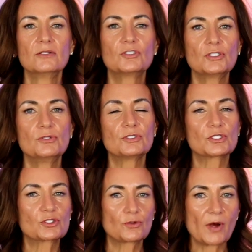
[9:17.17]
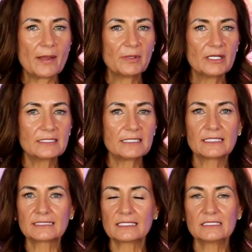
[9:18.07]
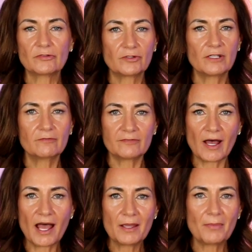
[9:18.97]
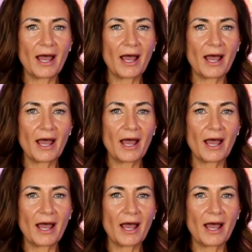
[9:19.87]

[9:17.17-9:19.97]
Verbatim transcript: to describe it. It's a different vibe.